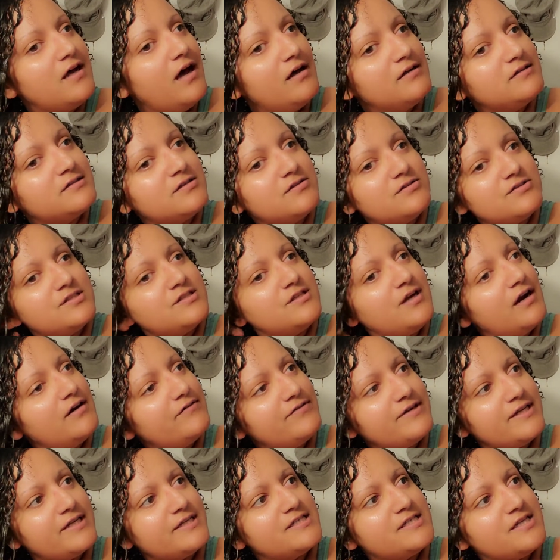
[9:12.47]
also
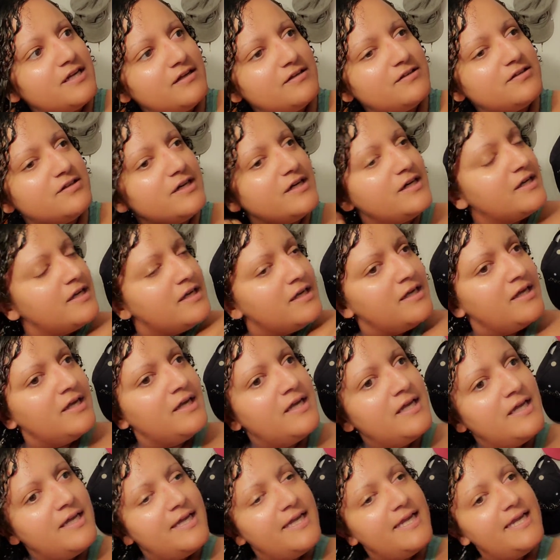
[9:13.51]
starving children
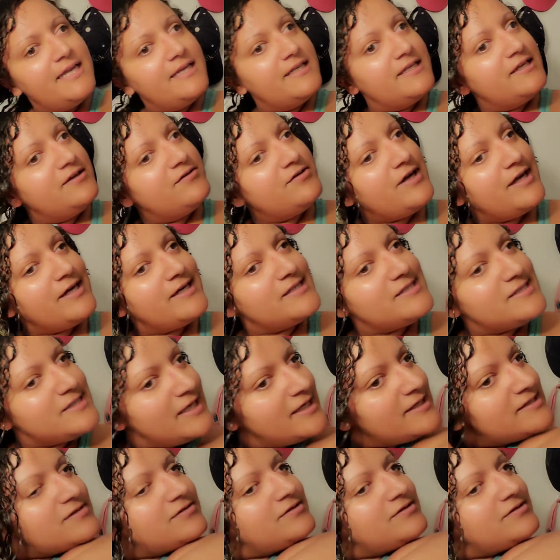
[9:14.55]
in the United States,